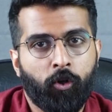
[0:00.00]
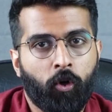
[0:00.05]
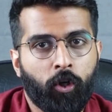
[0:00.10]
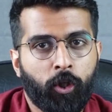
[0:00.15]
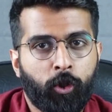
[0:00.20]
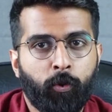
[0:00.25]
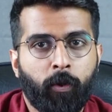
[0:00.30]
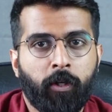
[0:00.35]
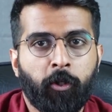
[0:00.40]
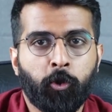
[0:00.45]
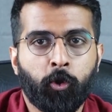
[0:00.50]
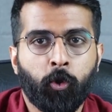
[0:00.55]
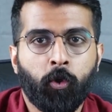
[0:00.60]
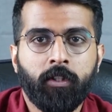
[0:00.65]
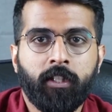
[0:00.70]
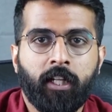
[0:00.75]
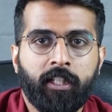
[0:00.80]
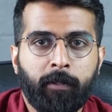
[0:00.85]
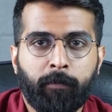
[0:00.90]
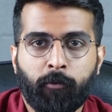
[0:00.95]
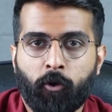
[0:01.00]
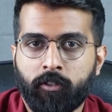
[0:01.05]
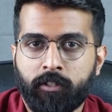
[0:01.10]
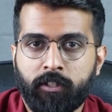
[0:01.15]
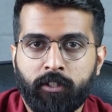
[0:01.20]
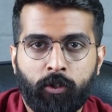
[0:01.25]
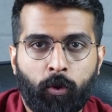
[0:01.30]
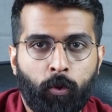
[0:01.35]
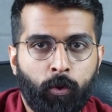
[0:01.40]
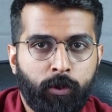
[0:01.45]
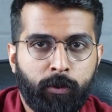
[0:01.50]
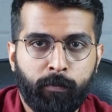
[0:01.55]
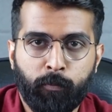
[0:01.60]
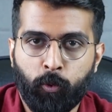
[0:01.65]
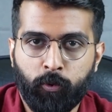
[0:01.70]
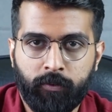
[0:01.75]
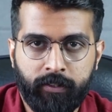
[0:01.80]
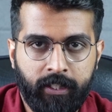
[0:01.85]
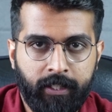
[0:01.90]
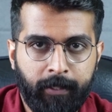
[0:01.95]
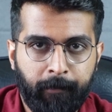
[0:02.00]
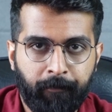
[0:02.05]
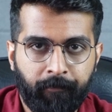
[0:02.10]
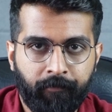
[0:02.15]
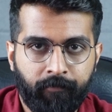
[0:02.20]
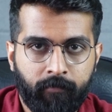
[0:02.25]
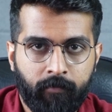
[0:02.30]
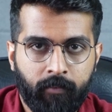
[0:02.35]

in order to ensure that the process goes smoothly.